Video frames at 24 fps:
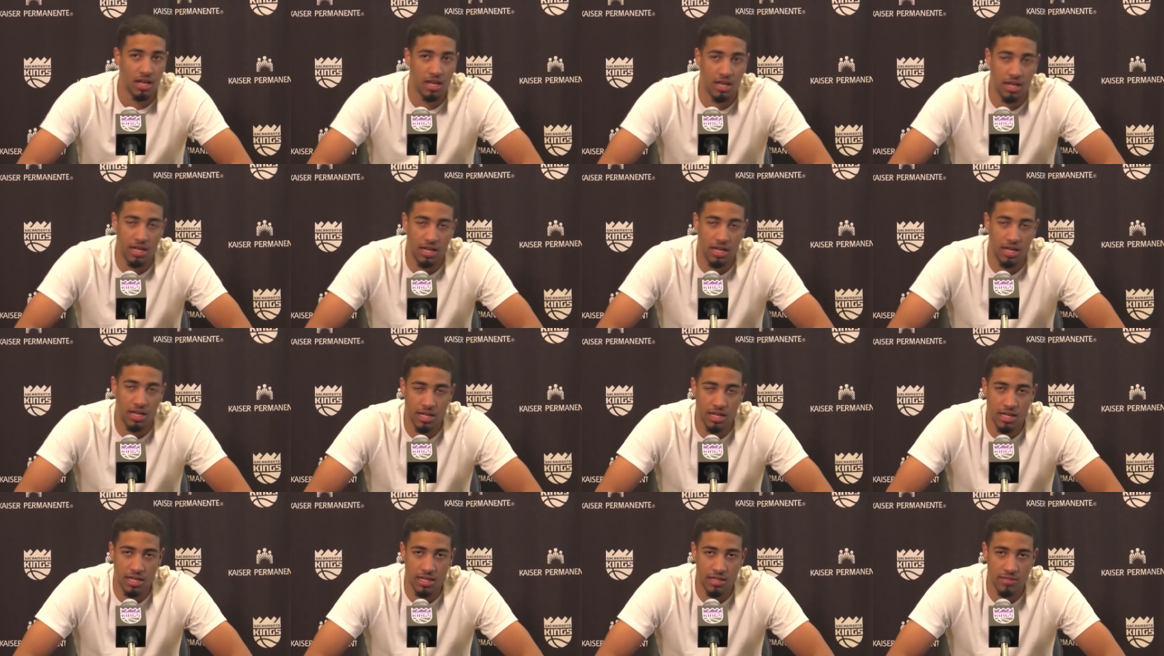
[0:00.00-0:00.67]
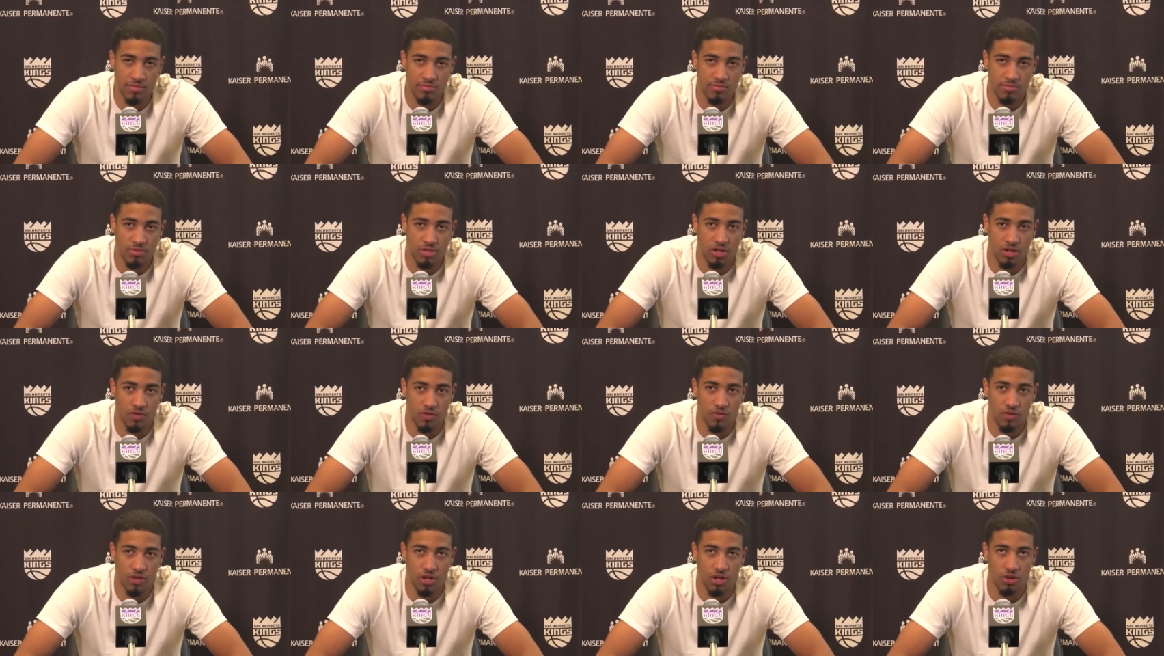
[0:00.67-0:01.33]
uh, you
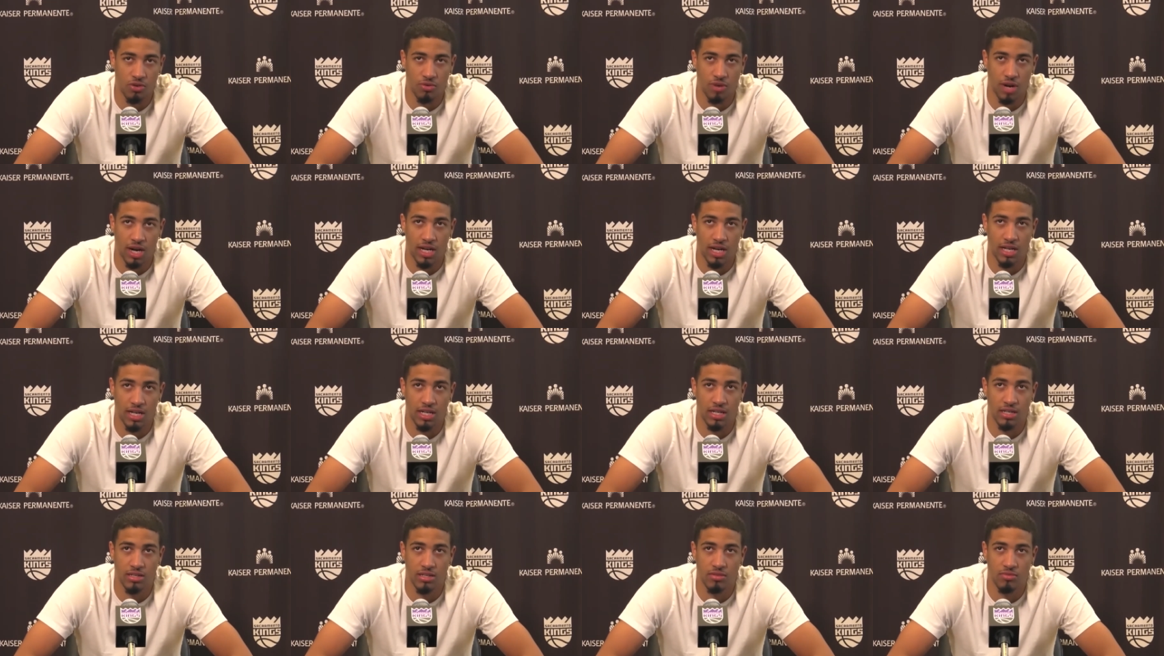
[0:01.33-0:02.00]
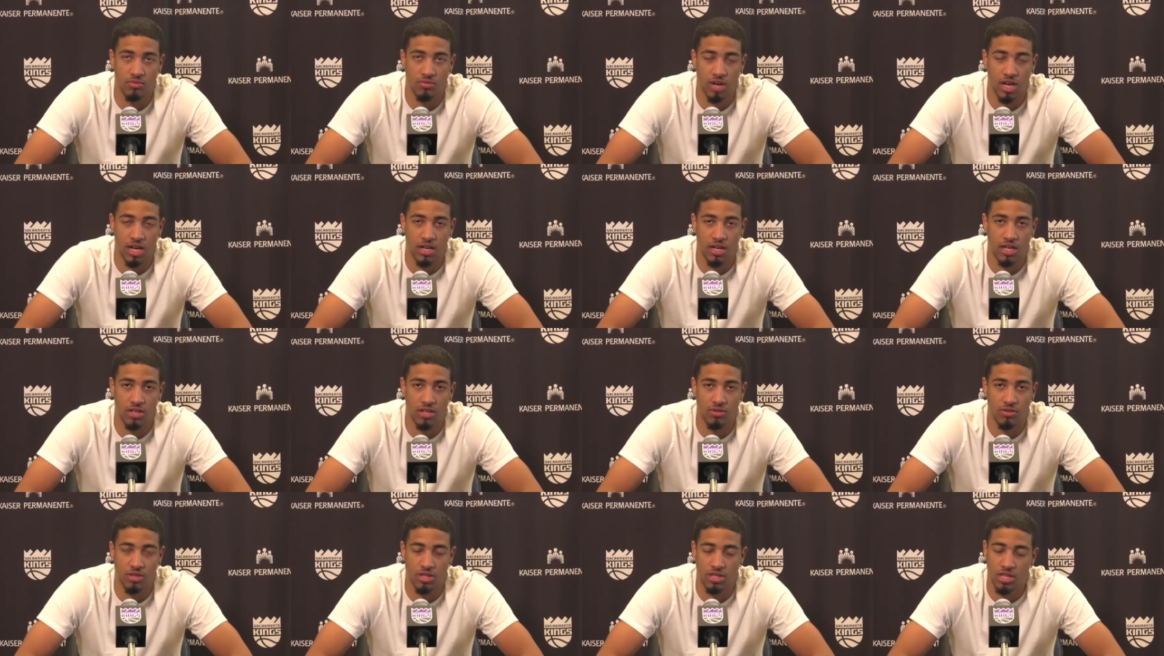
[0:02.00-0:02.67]
know flow right in right
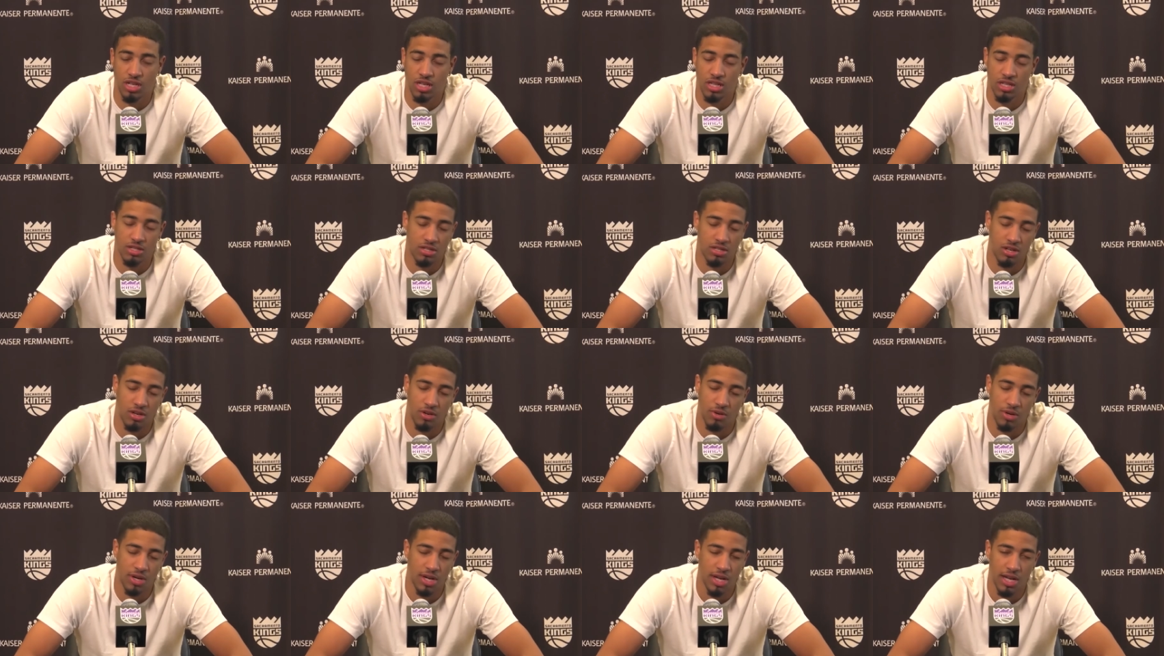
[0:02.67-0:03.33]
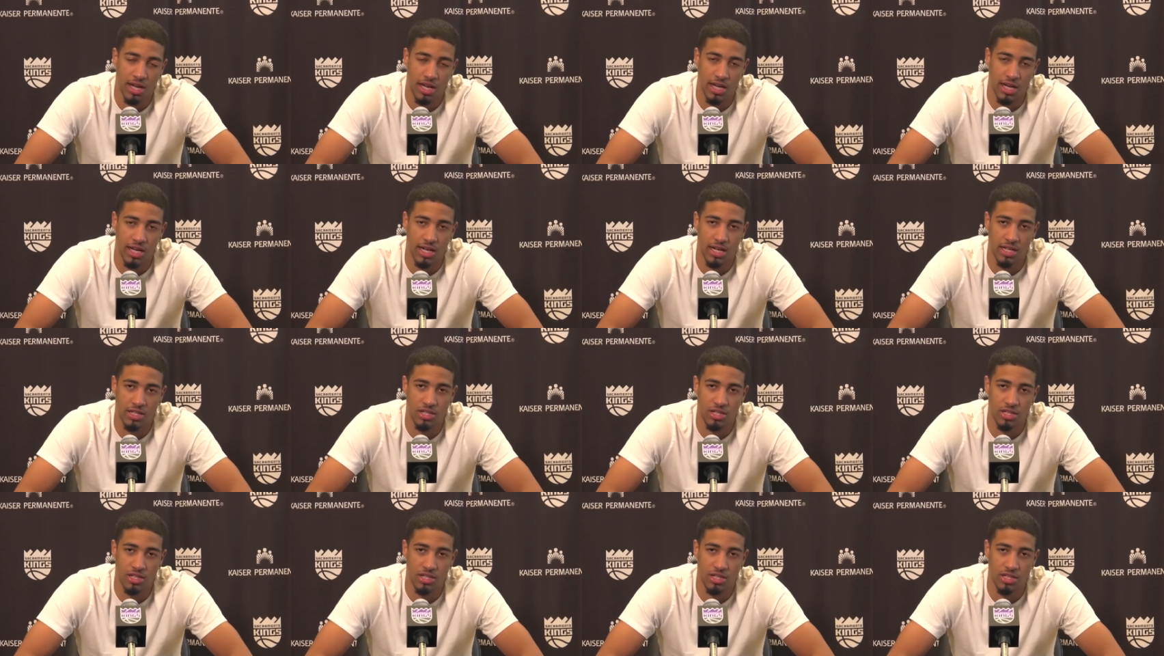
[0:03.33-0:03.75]
into each other so uh,